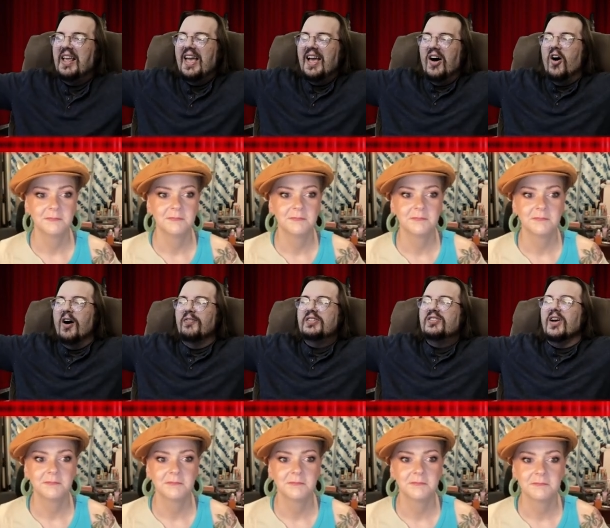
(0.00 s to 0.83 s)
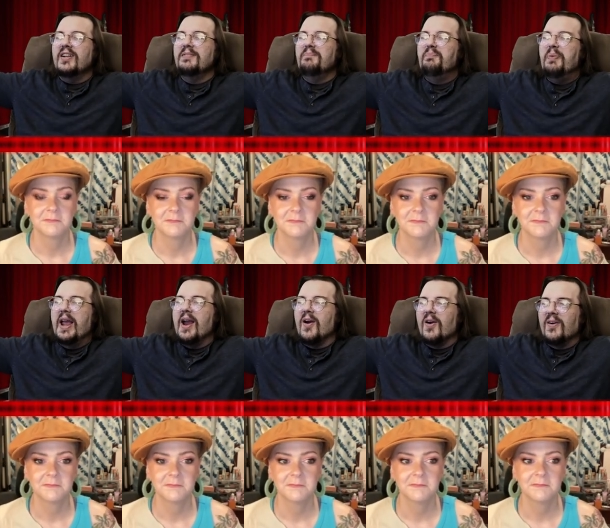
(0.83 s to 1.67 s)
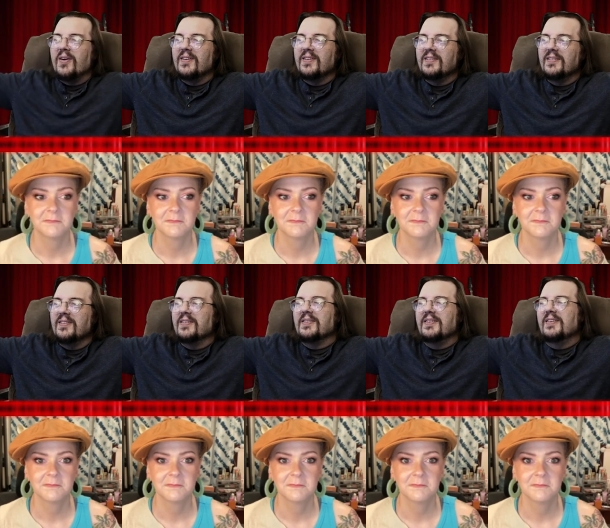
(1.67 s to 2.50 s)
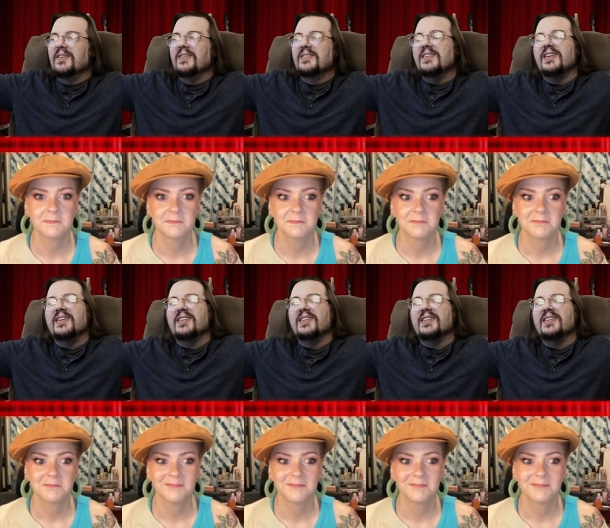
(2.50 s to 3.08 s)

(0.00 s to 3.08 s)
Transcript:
Speaker 1: All of a sudden, bear. Like,